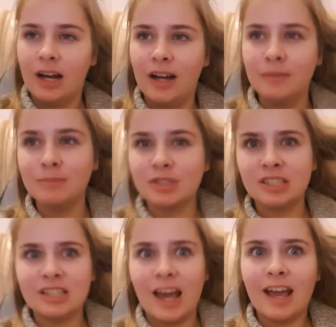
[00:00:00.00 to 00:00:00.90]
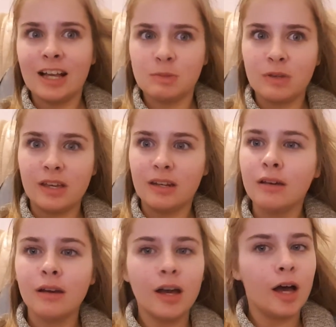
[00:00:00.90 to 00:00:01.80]
So today has
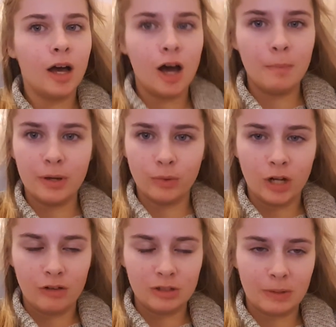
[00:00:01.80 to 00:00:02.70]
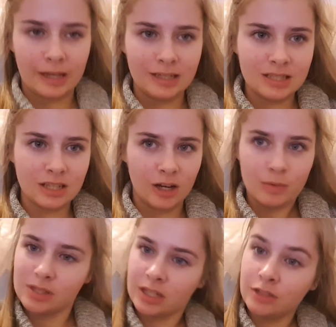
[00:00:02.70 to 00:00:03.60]
been a bit all over the place. I
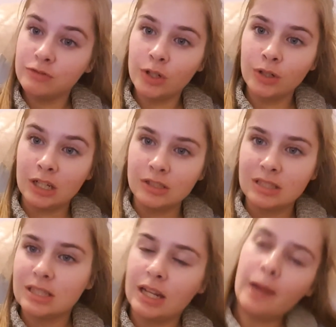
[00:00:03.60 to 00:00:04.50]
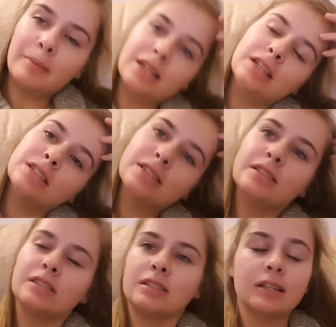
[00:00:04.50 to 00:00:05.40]
was gonna vlog loads today, but
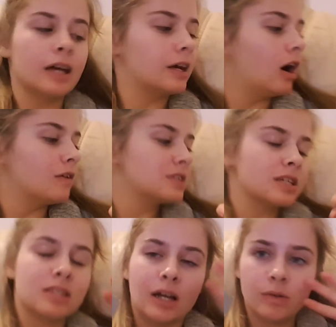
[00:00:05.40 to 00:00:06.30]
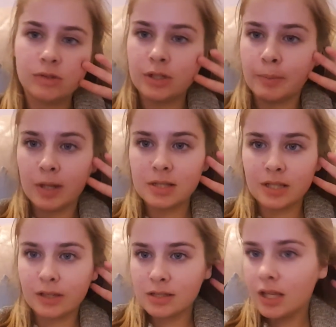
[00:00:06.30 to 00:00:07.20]
it's like 6:30 now,
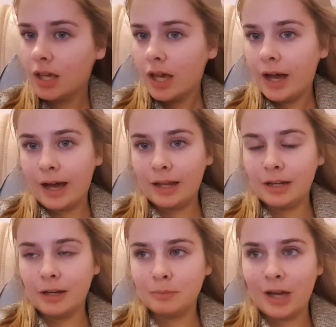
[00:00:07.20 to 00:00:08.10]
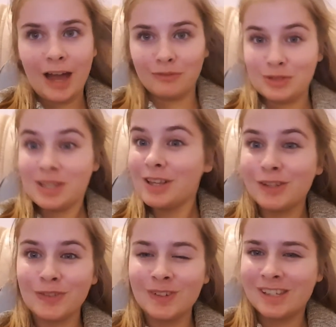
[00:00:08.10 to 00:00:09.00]
6:10. And I haven't started
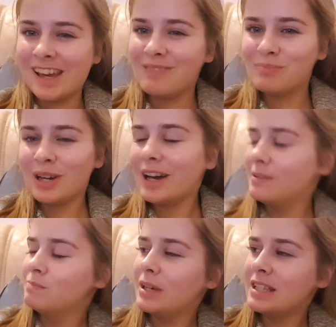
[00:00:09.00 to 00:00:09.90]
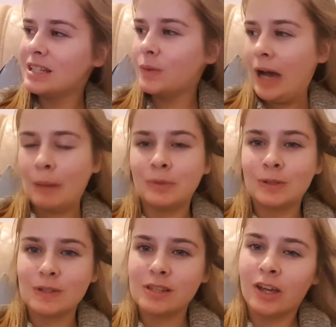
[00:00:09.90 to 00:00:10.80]
the vlog yet, but basically what
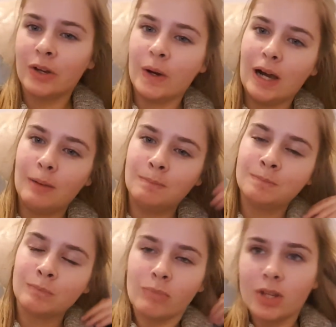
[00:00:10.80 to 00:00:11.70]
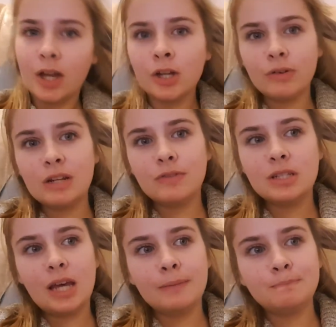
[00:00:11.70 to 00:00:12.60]
happened is I got up, I got ready for the
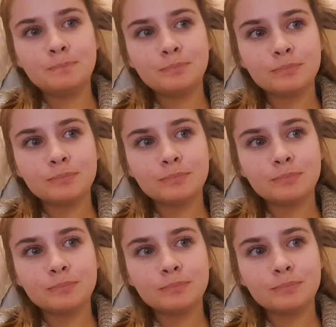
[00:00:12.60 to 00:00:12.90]
day.